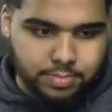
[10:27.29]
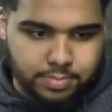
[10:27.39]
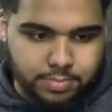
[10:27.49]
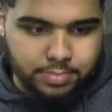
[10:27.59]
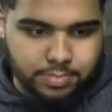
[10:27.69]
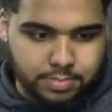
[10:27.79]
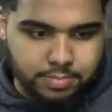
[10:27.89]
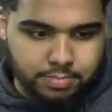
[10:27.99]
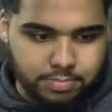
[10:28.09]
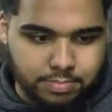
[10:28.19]

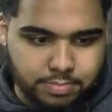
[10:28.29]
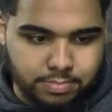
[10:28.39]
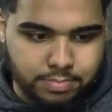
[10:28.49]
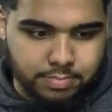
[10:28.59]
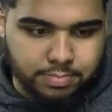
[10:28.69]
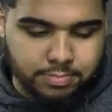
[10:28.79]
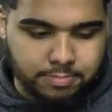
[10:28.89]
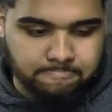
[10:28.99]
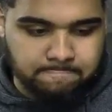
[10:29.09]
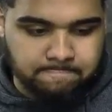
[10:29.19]

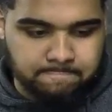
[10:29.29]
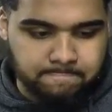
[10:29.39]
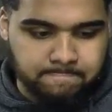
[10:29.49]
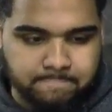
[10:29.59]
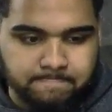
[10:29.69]
The person shown says nothing.